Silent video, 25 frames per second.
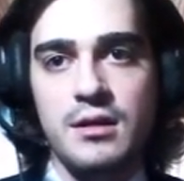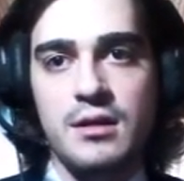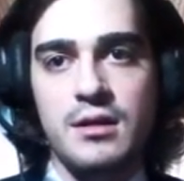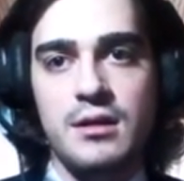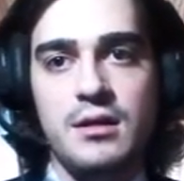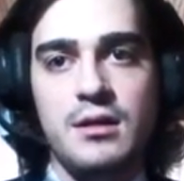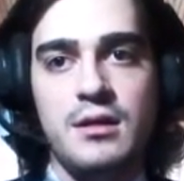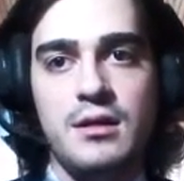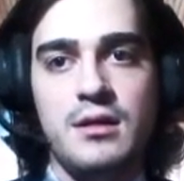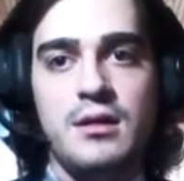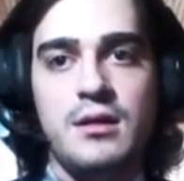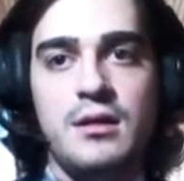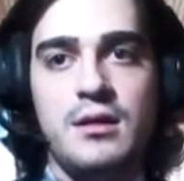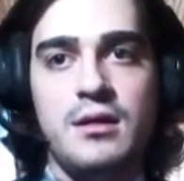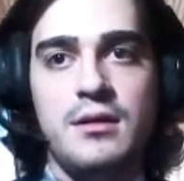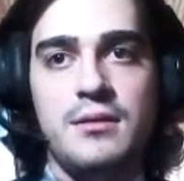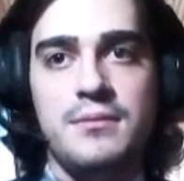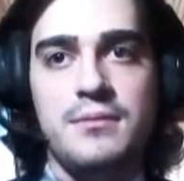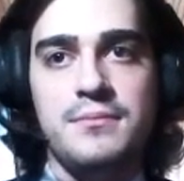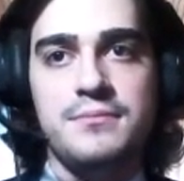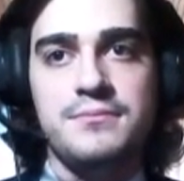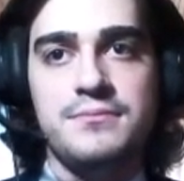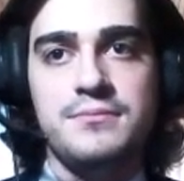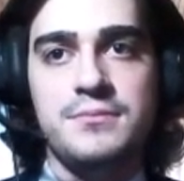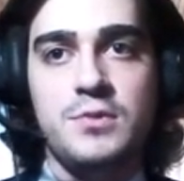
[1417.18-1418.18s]

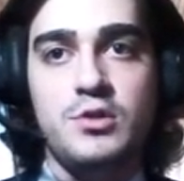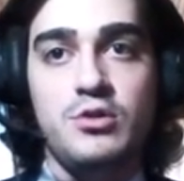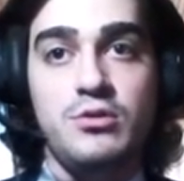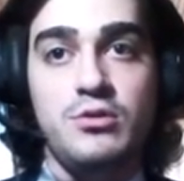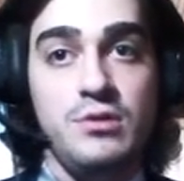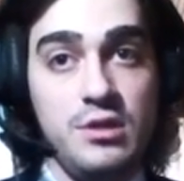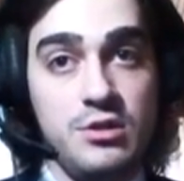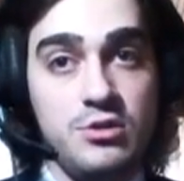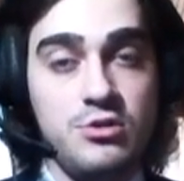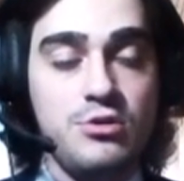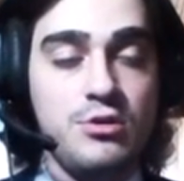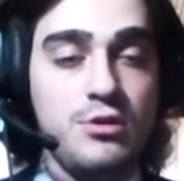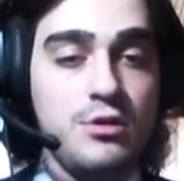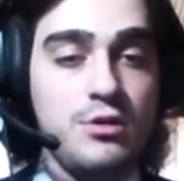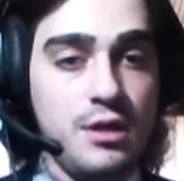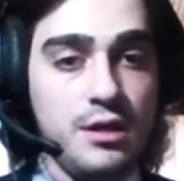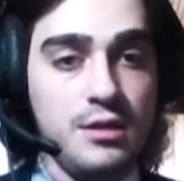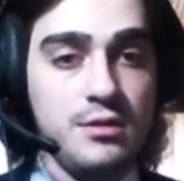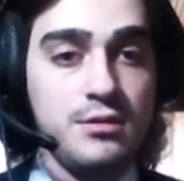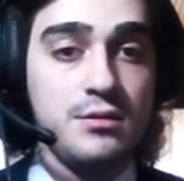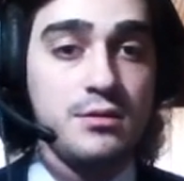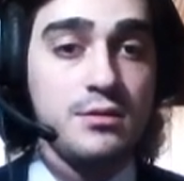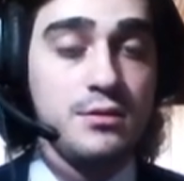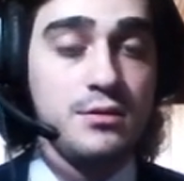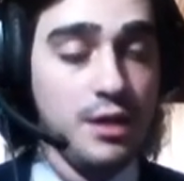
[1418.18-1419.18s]
To insure
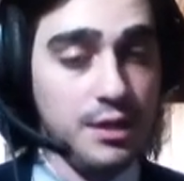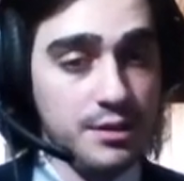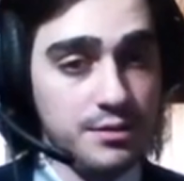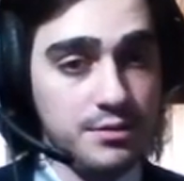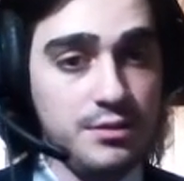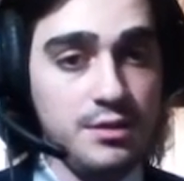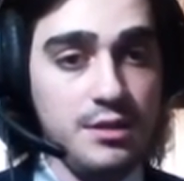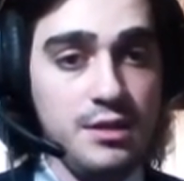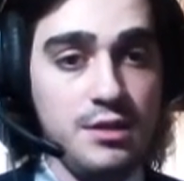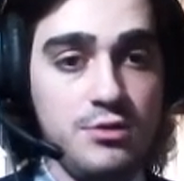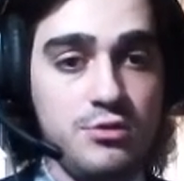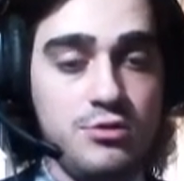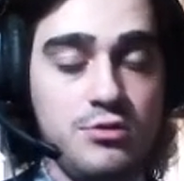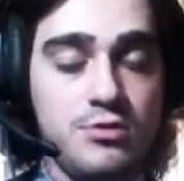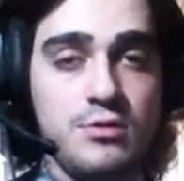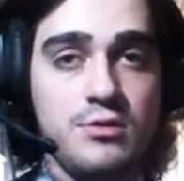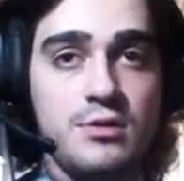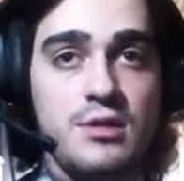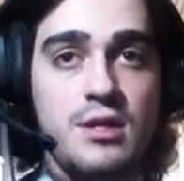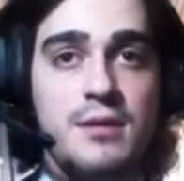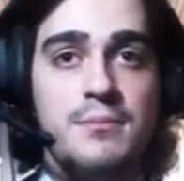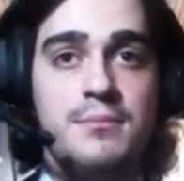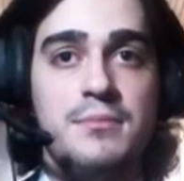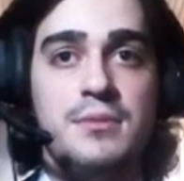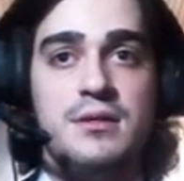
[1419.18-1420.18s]
and not to insure
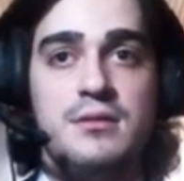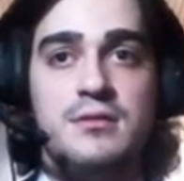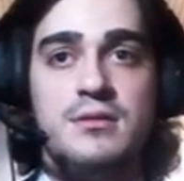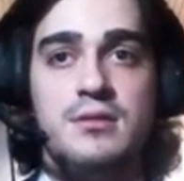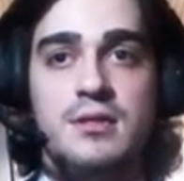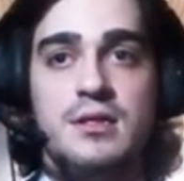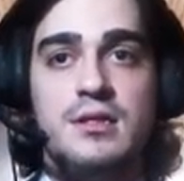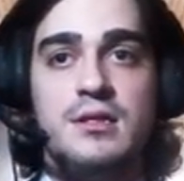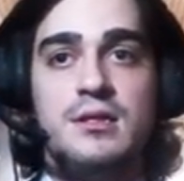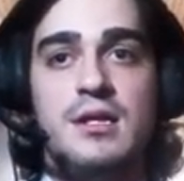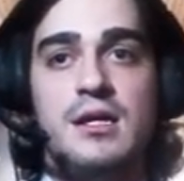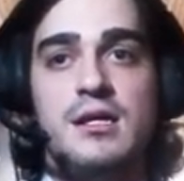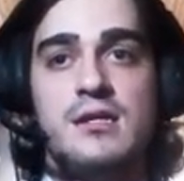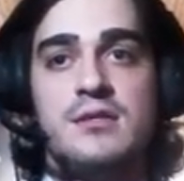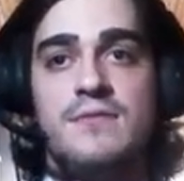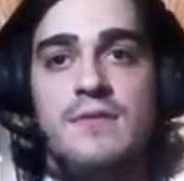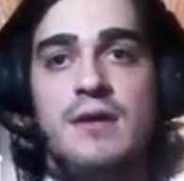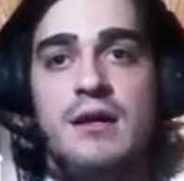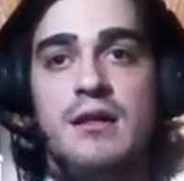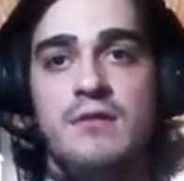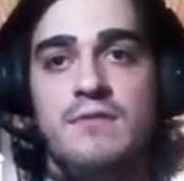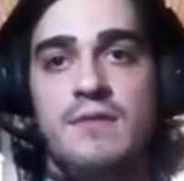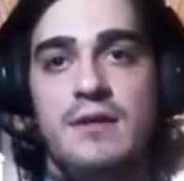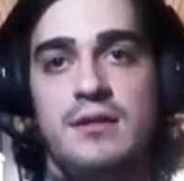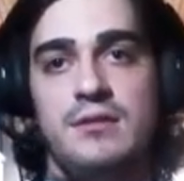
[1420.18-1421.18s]
can be tricky as
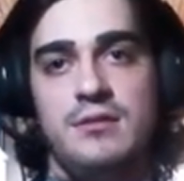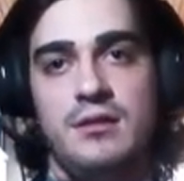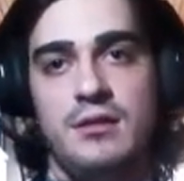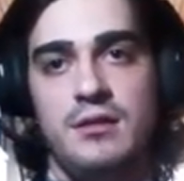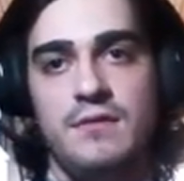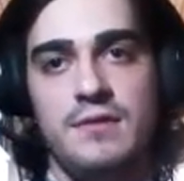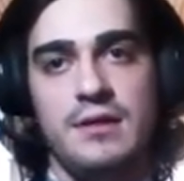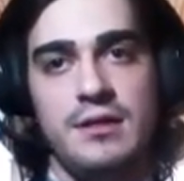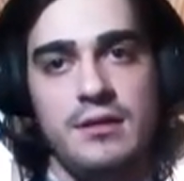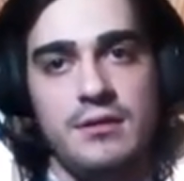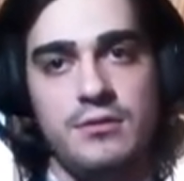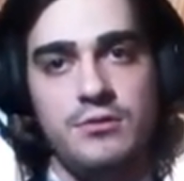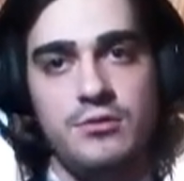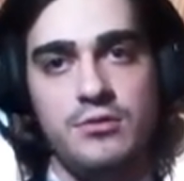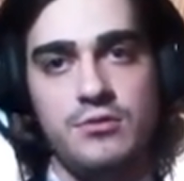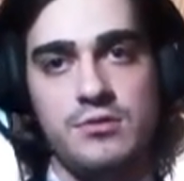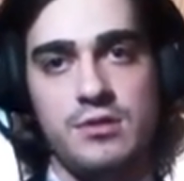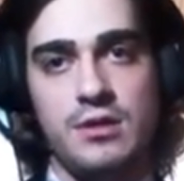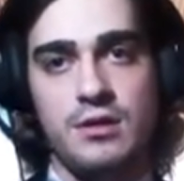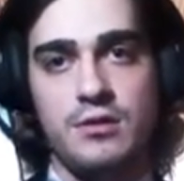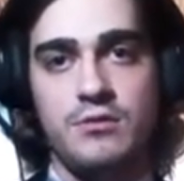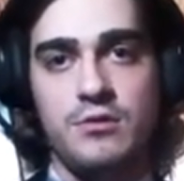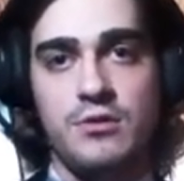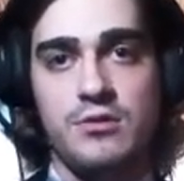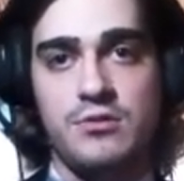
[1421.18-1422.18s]
well when delivering goods
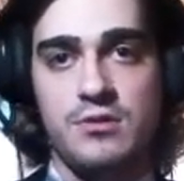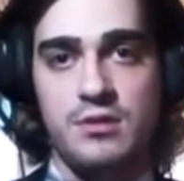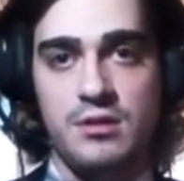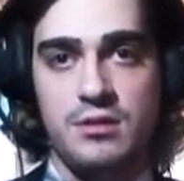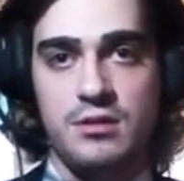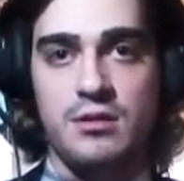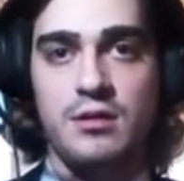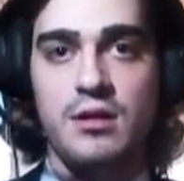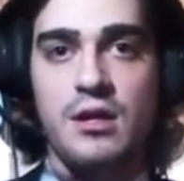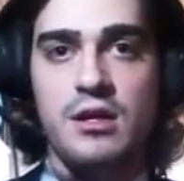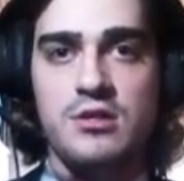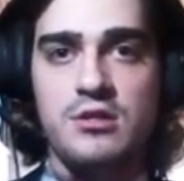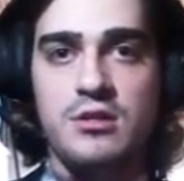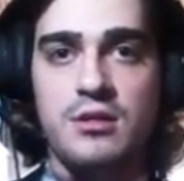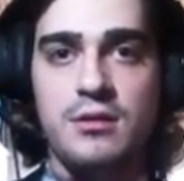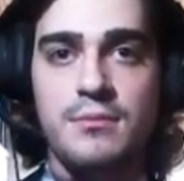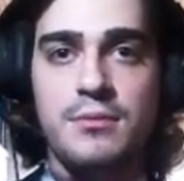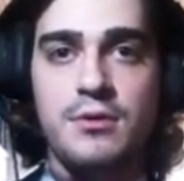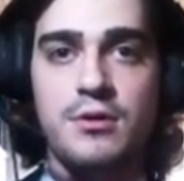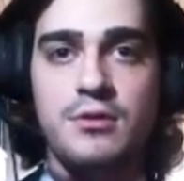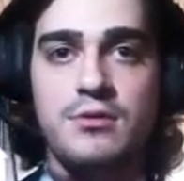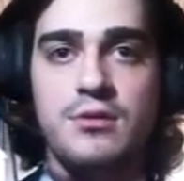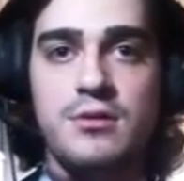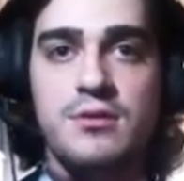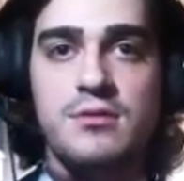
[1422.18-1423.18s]
across international
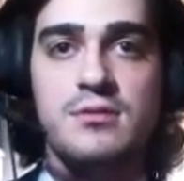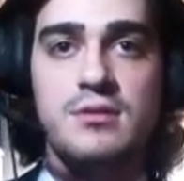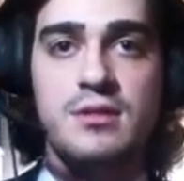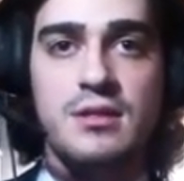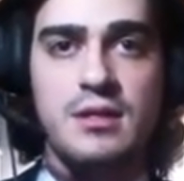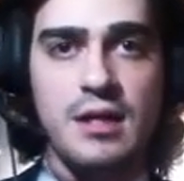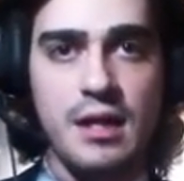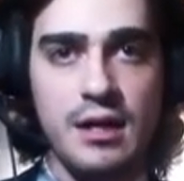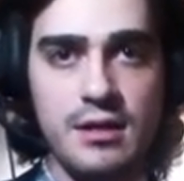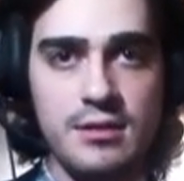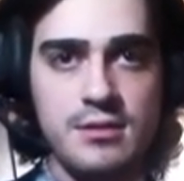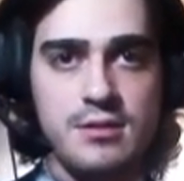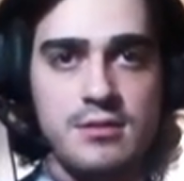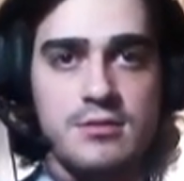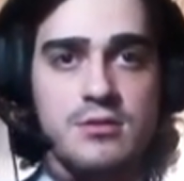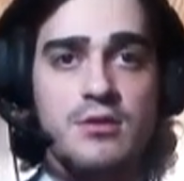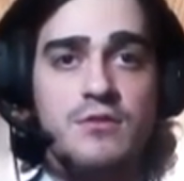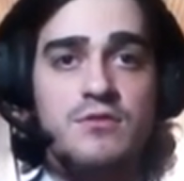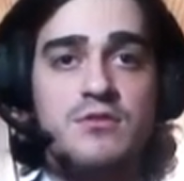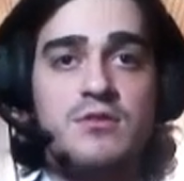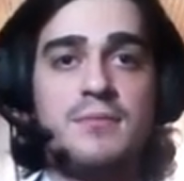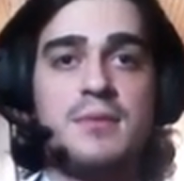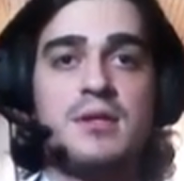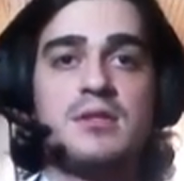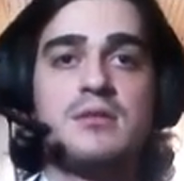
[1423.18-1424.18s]
borders. Regardless of
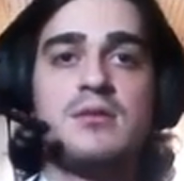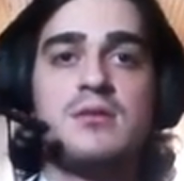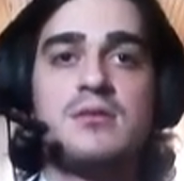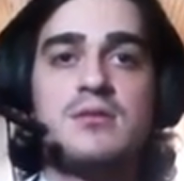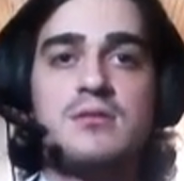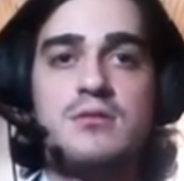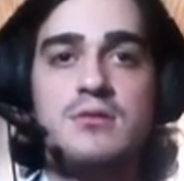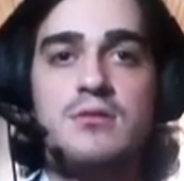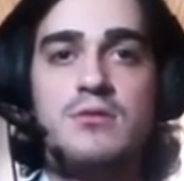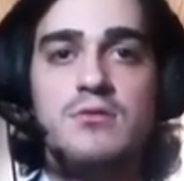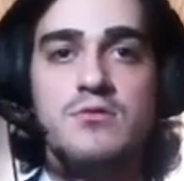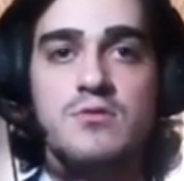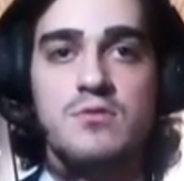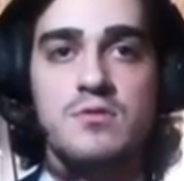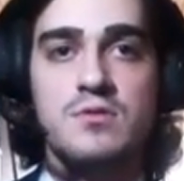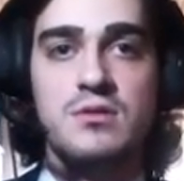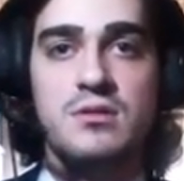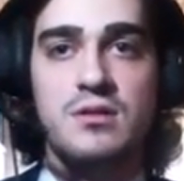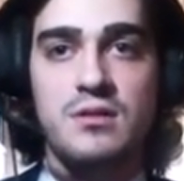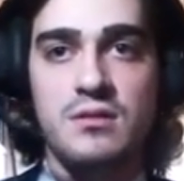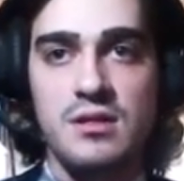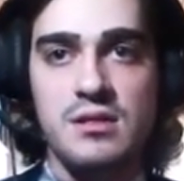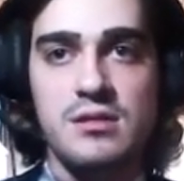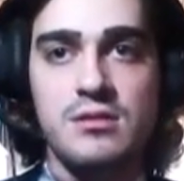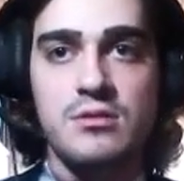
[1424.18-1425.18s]
the methods used,
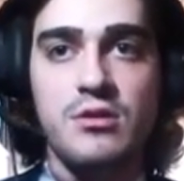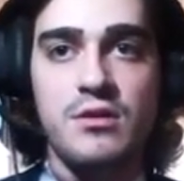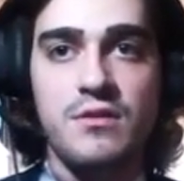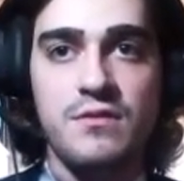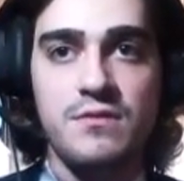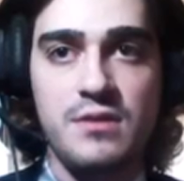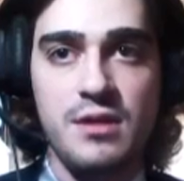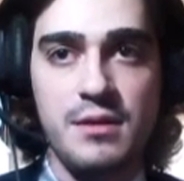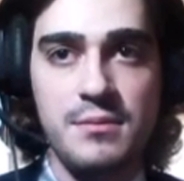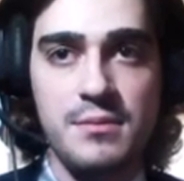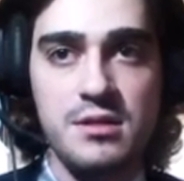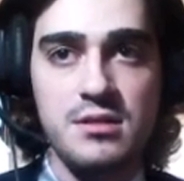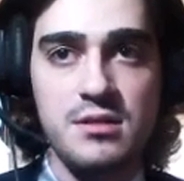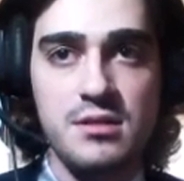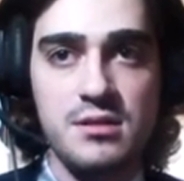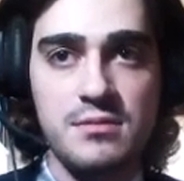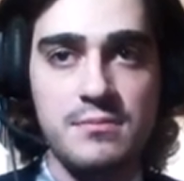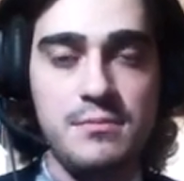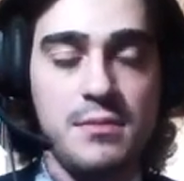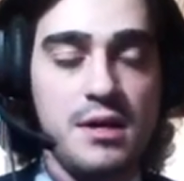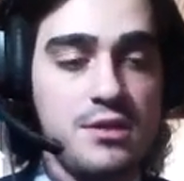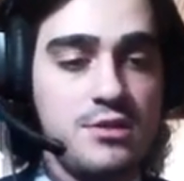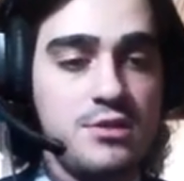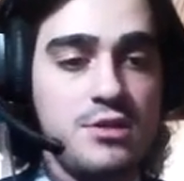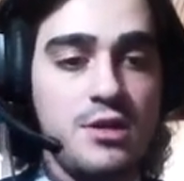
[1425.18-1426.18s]
the risk of damage is
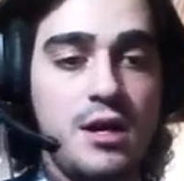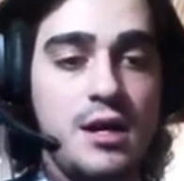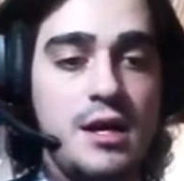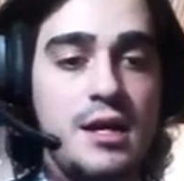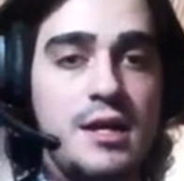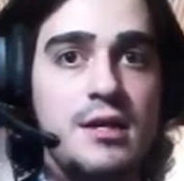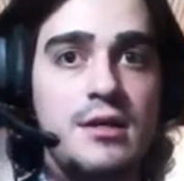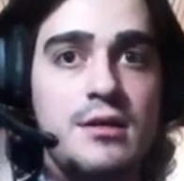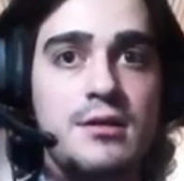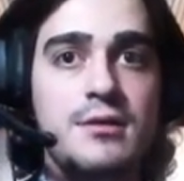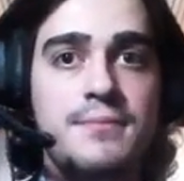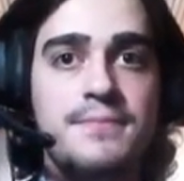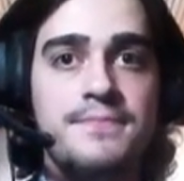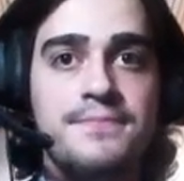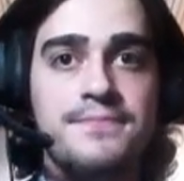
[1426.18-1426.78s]
much higher.